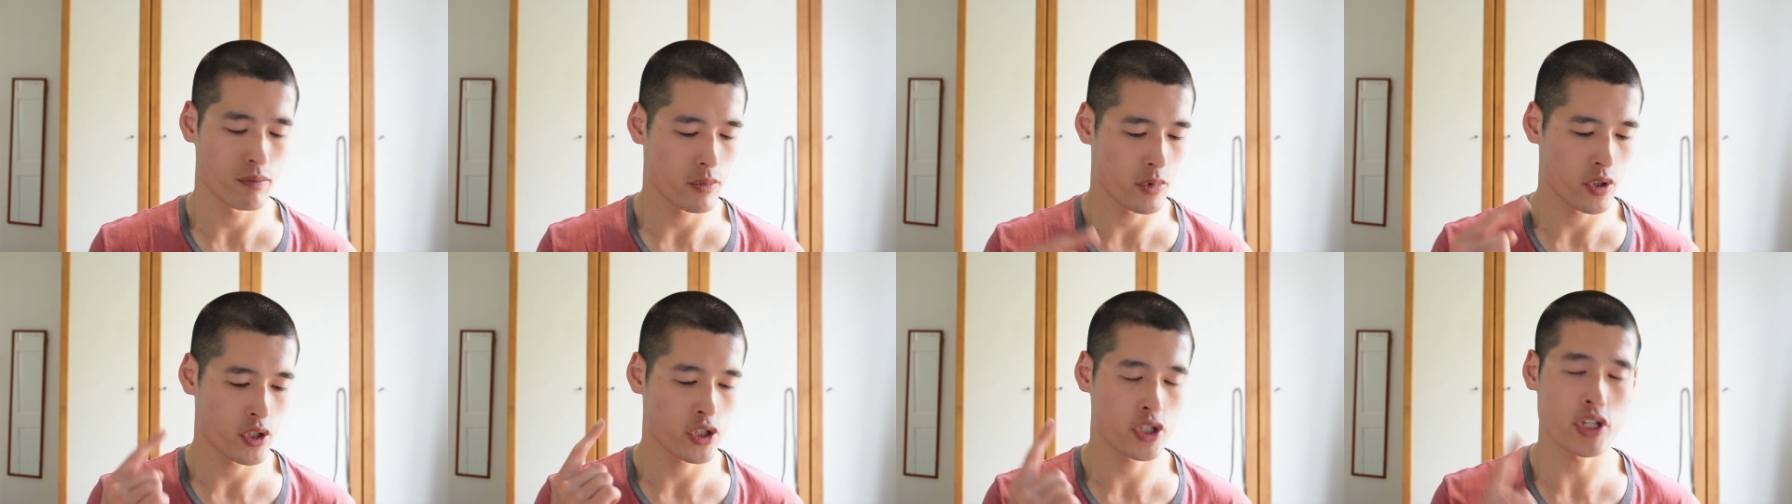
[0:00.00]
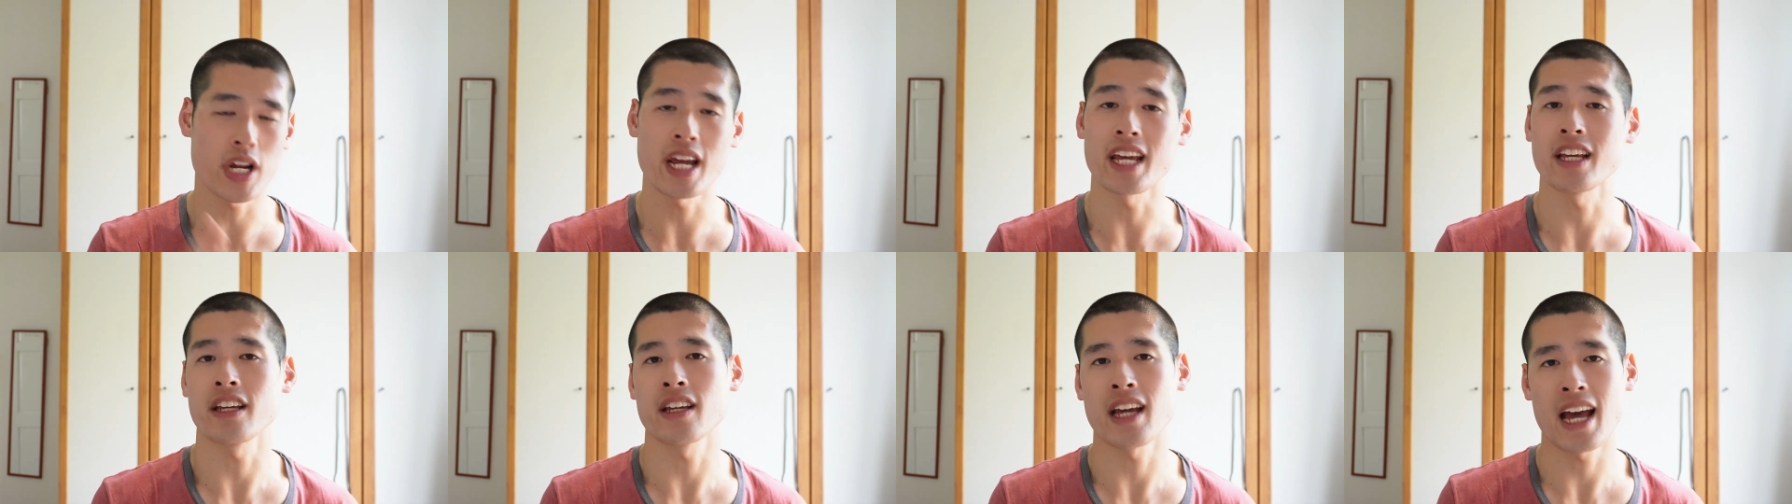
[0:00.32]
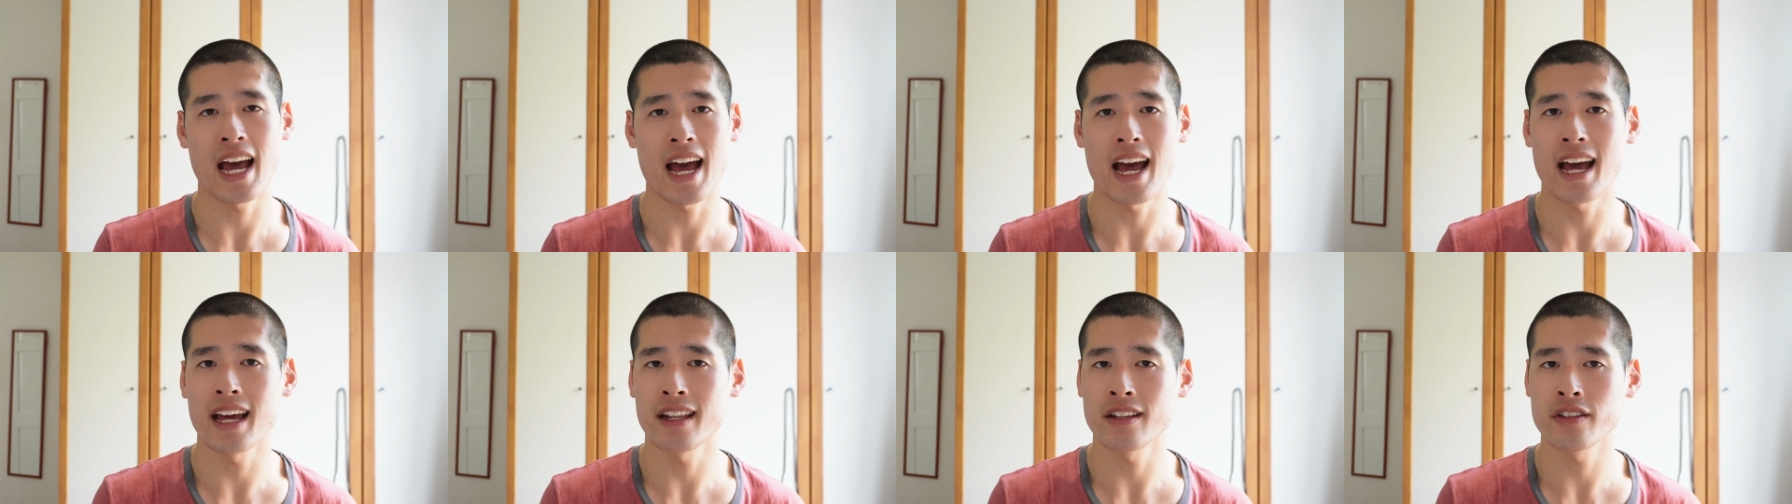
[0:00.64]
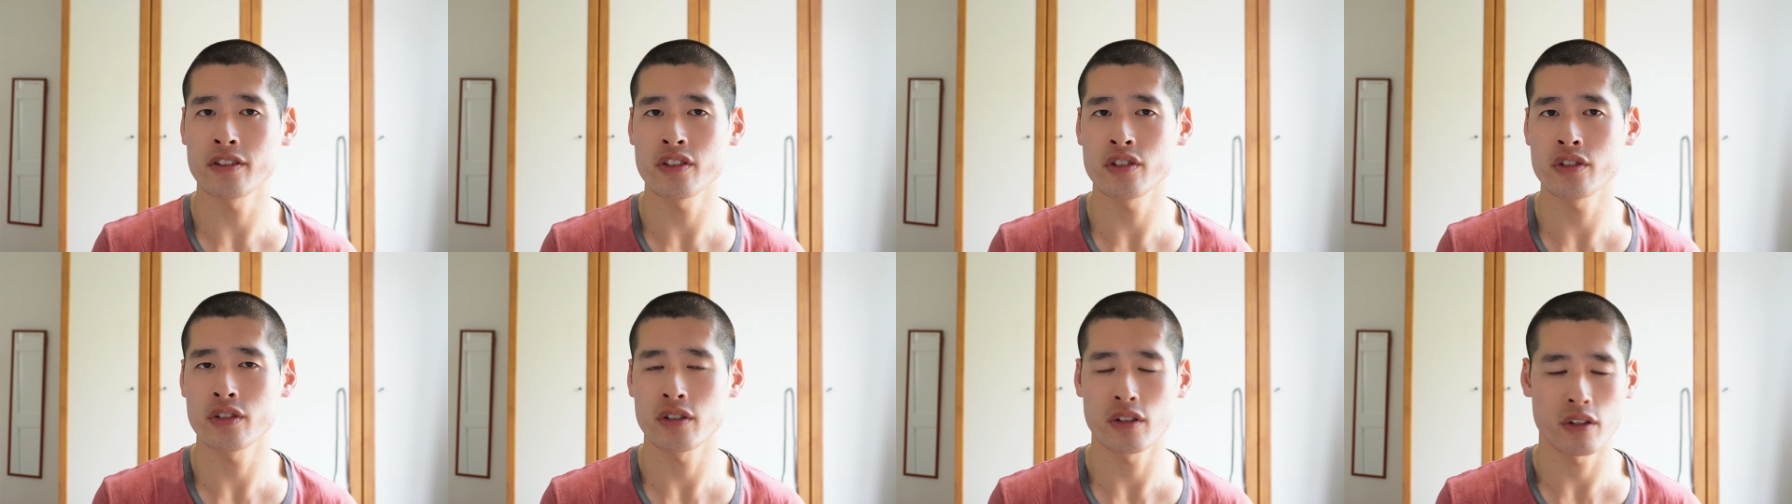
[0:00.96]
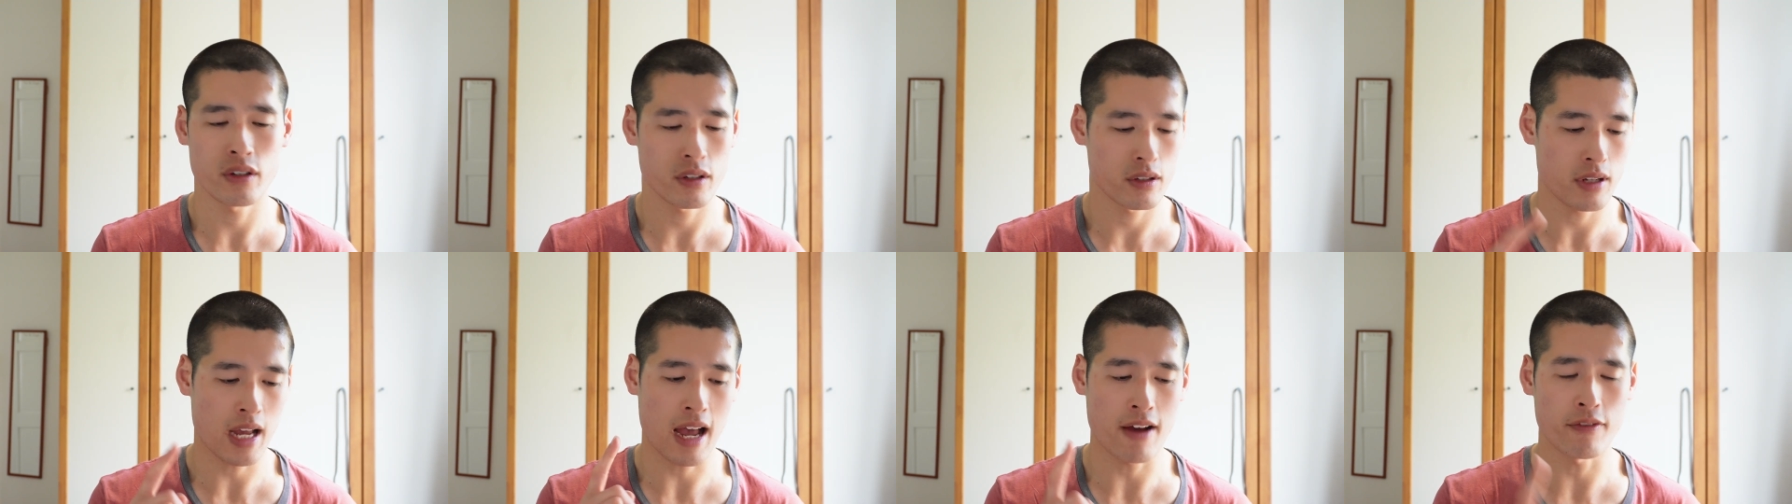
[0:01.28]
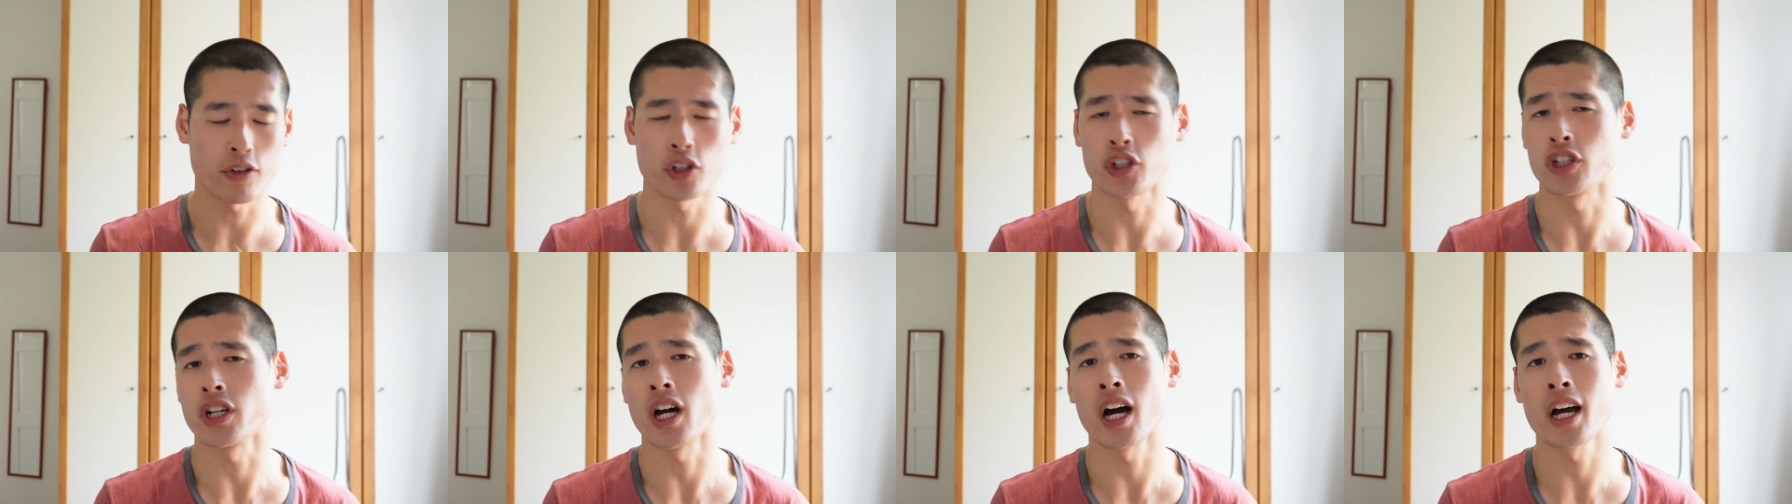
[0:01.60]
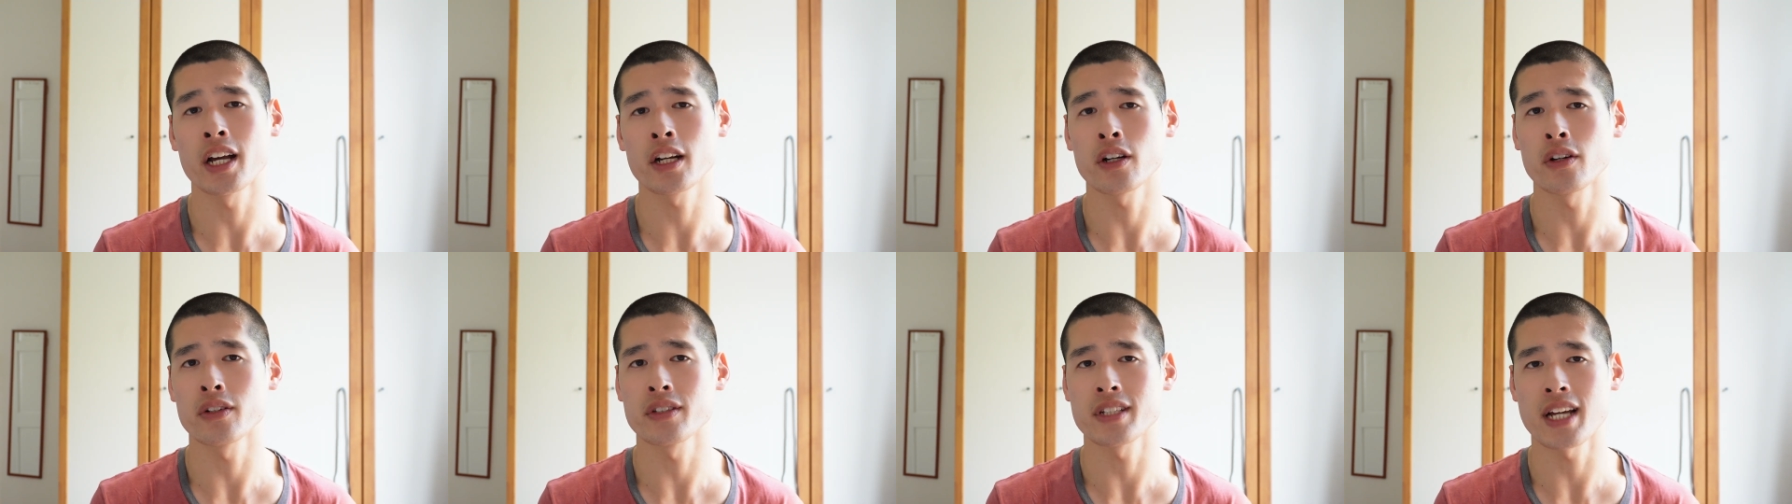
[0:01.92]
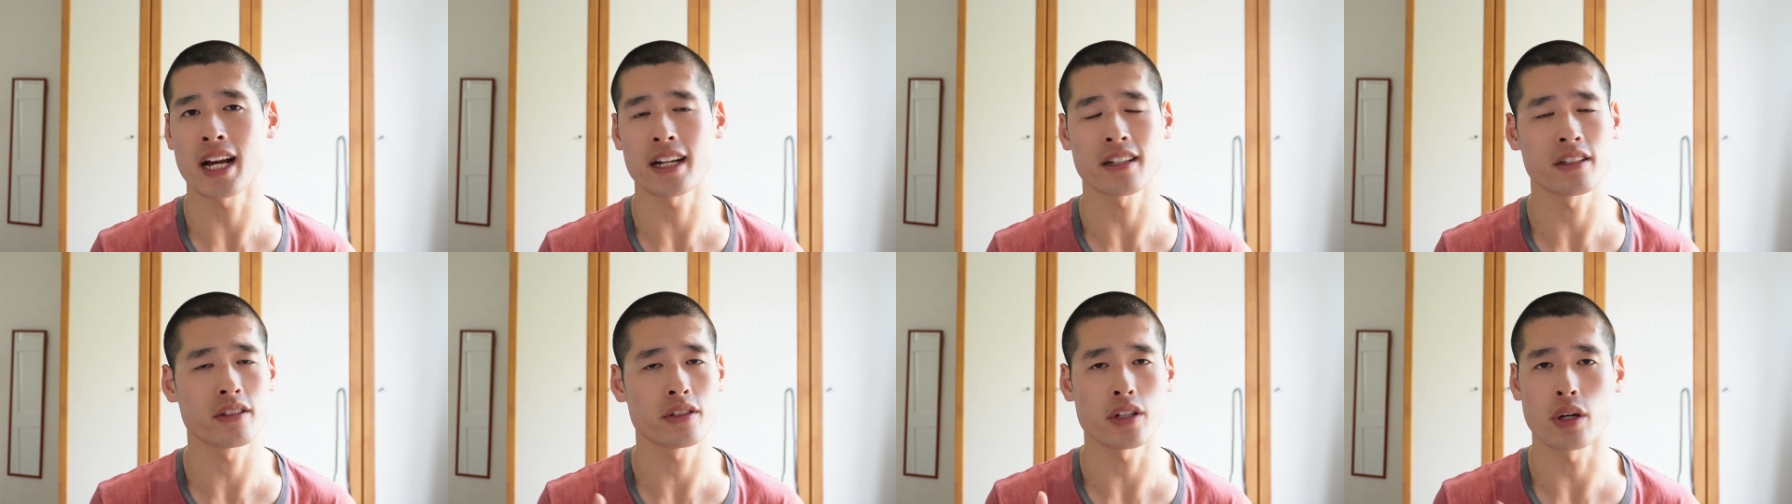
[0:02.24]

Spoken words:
shake hands, have good eye contact,